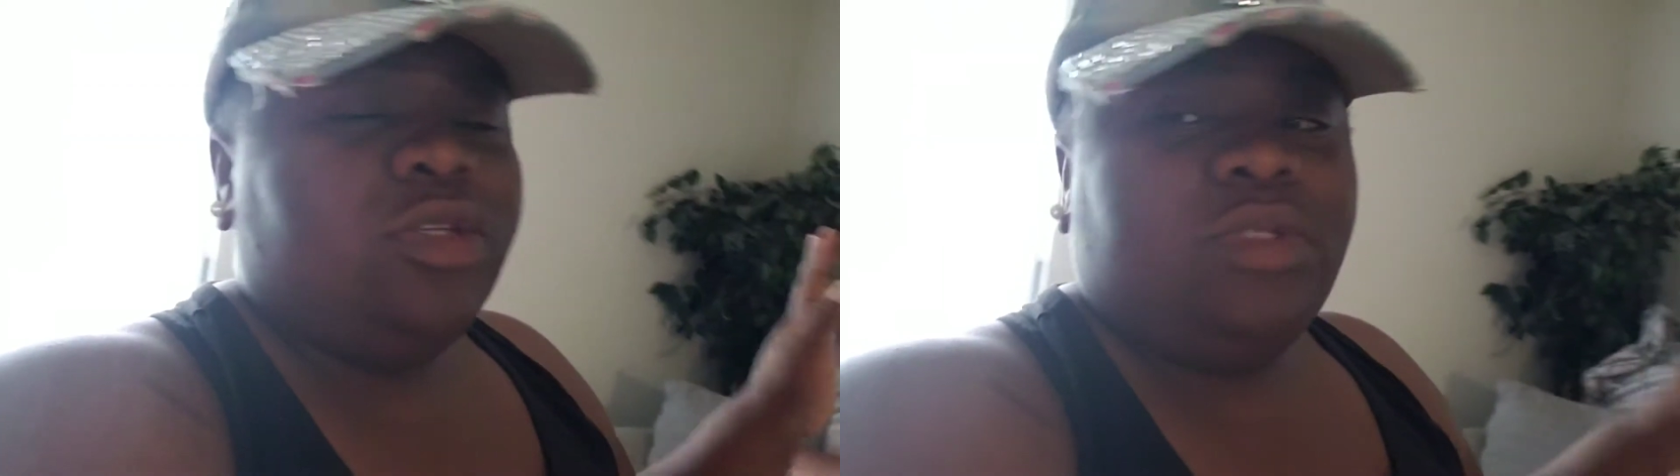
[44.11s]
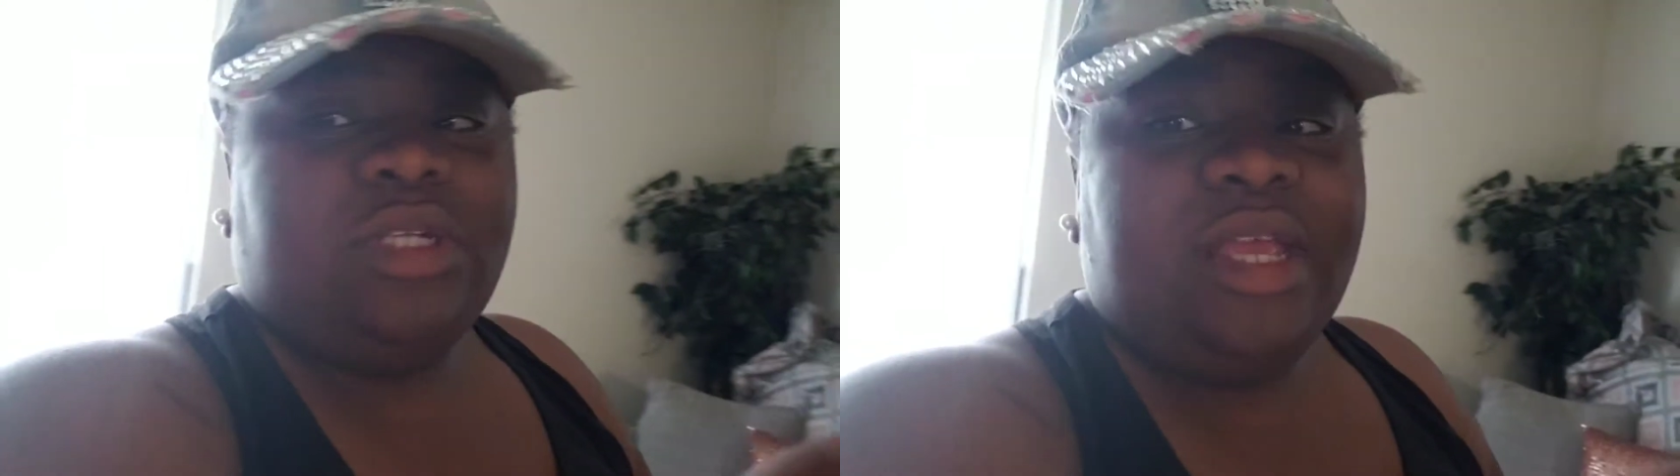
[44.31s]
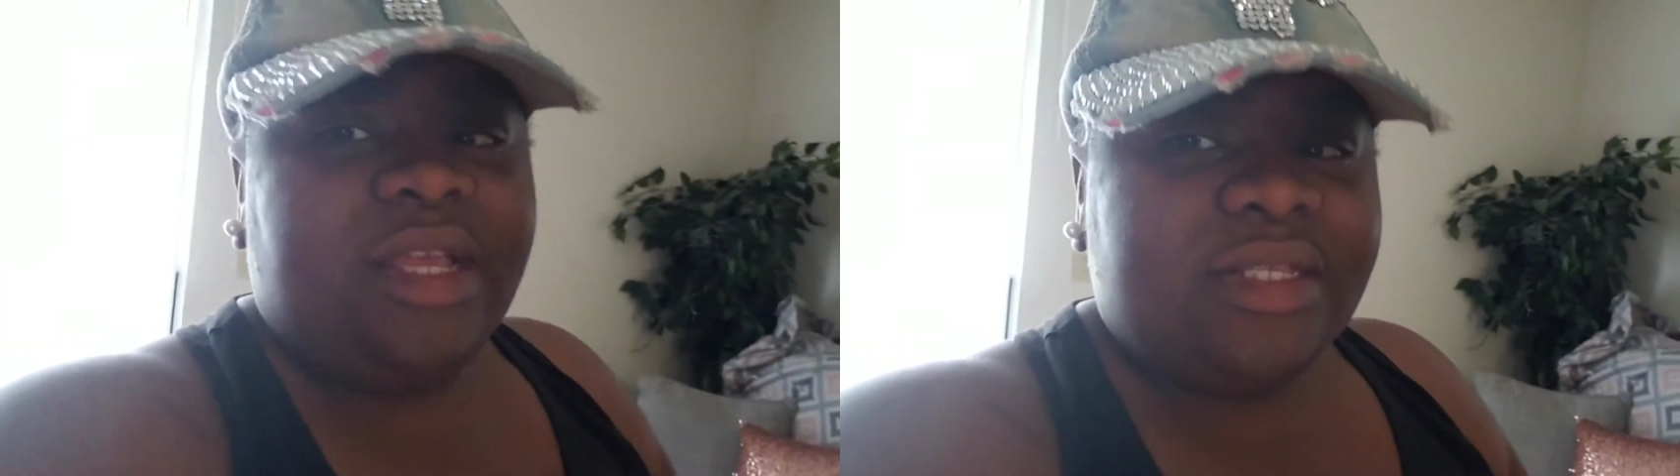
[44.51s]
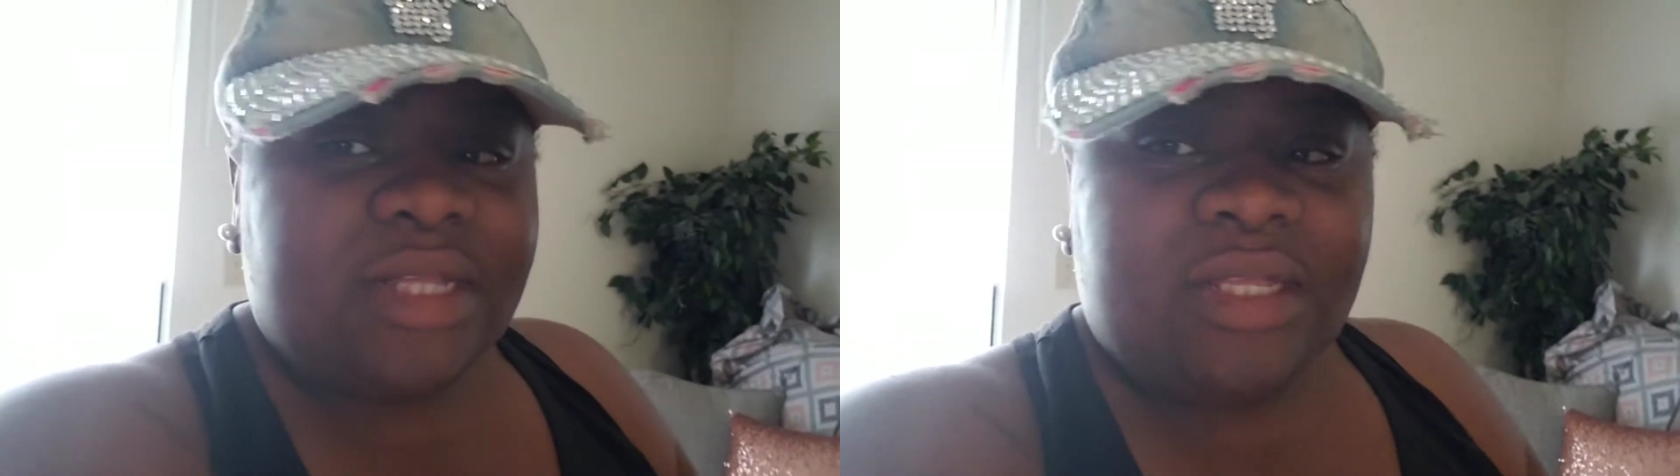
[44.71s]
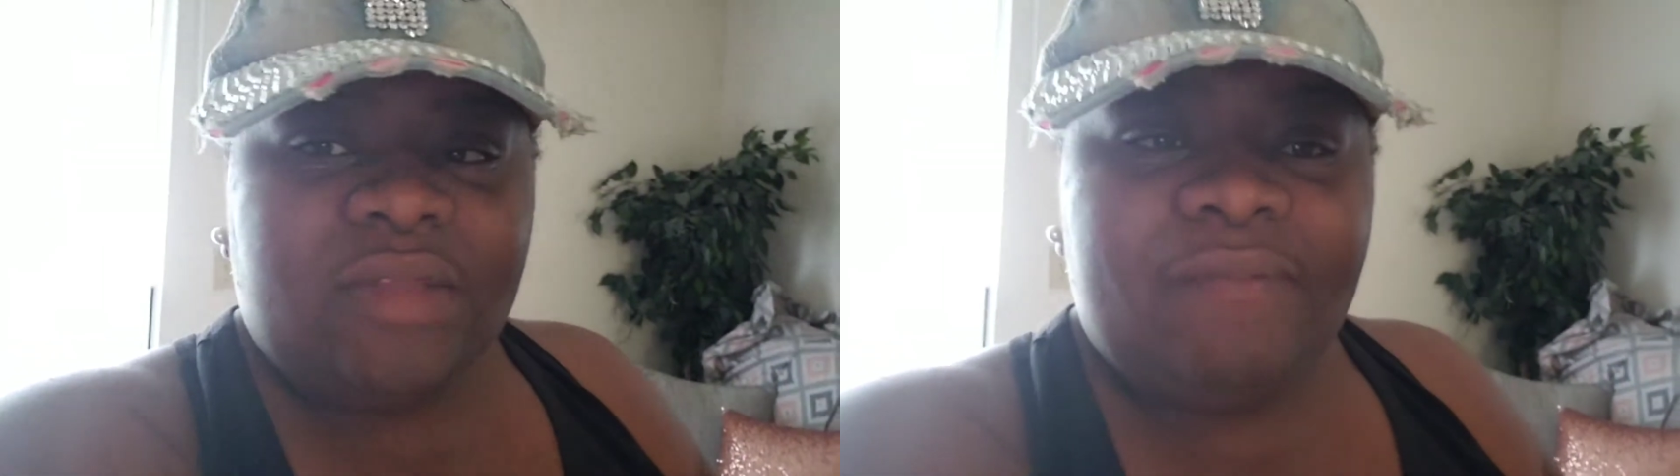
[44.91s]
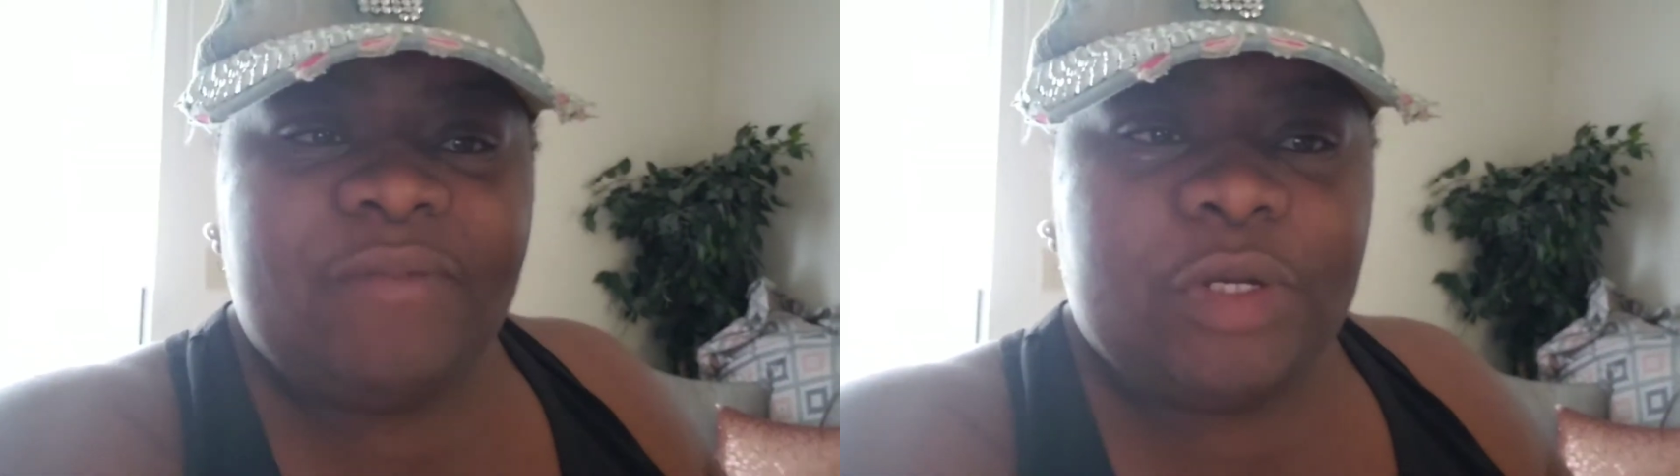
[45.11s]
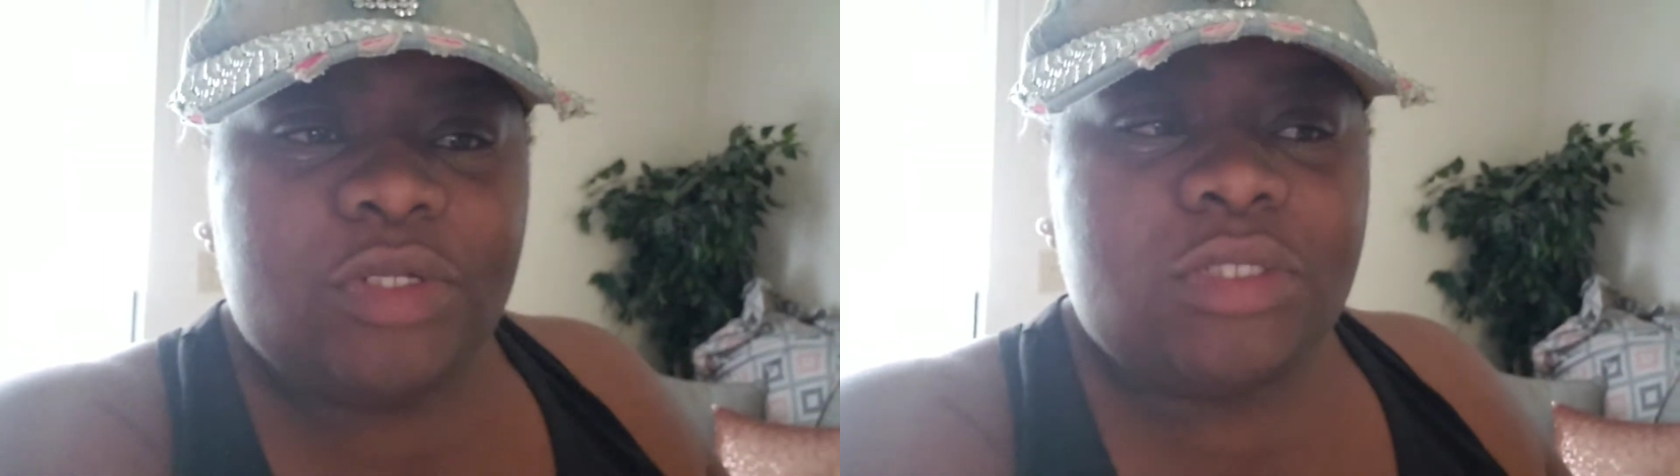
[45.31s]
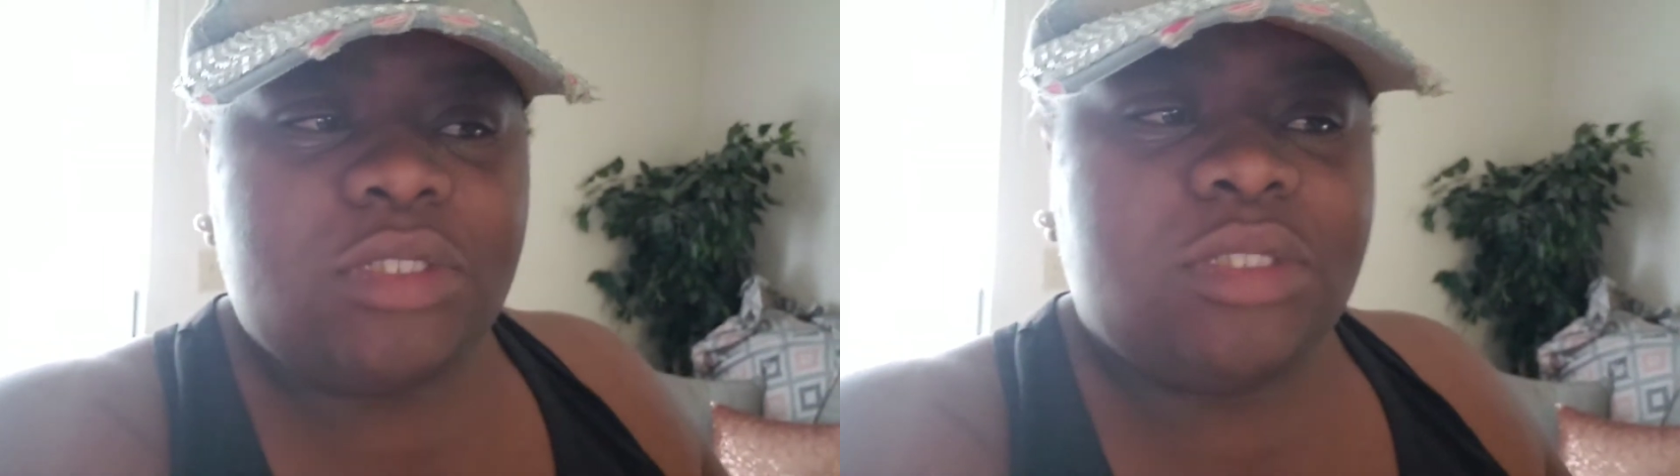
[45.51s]
so today is like the
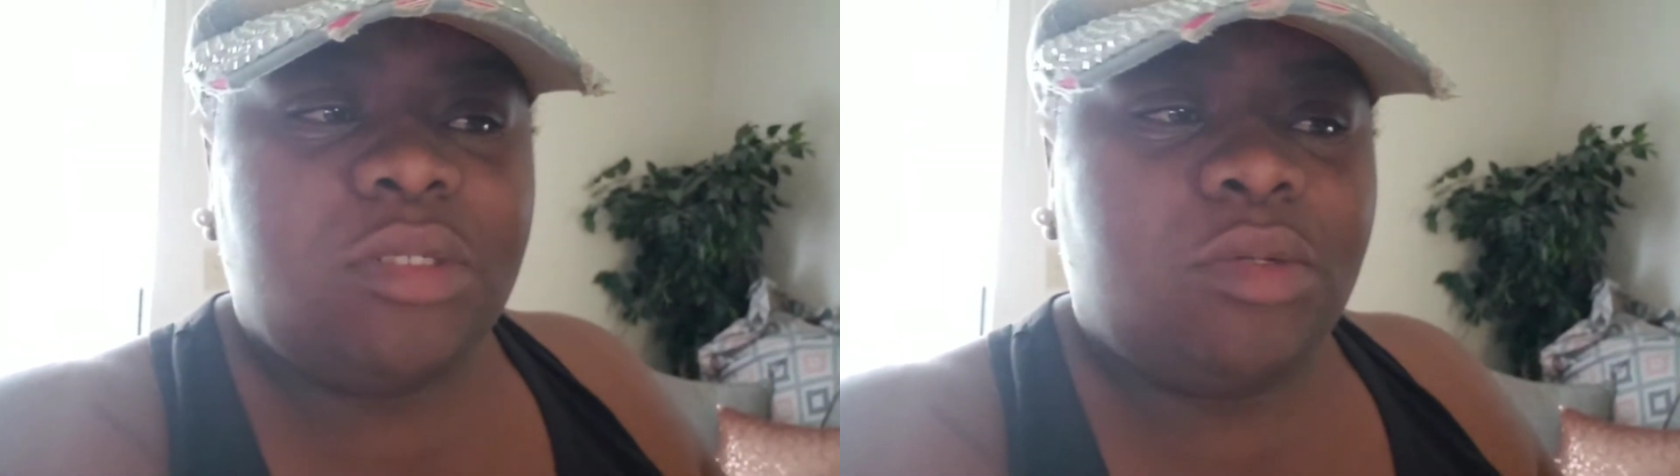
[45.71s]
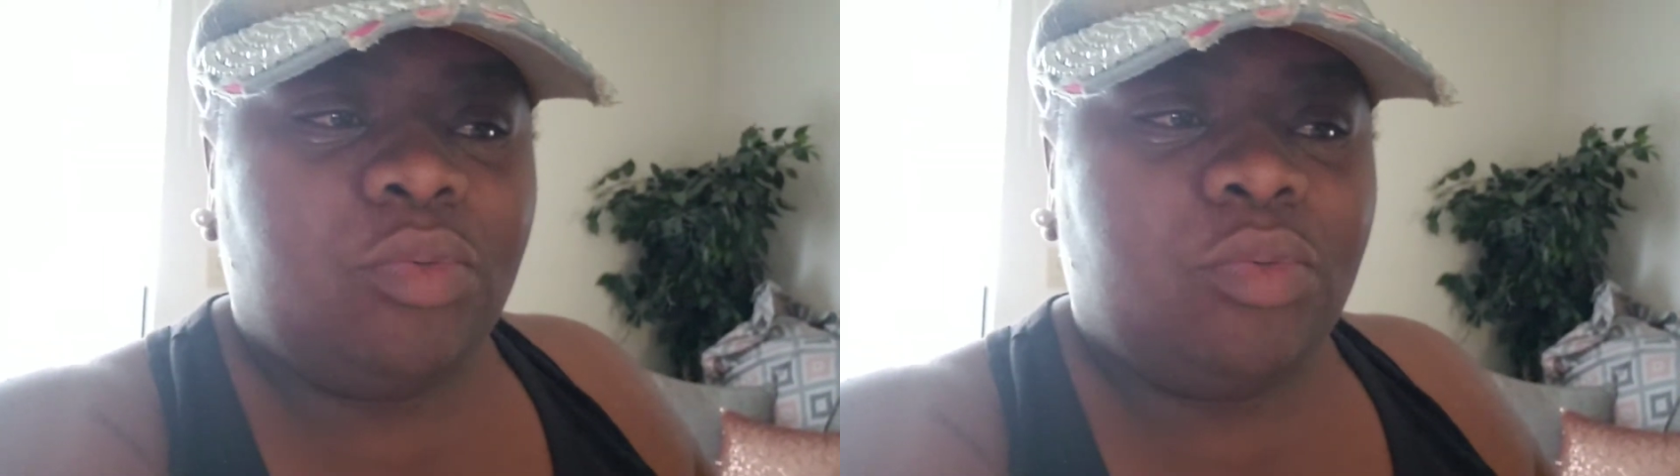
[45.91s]
first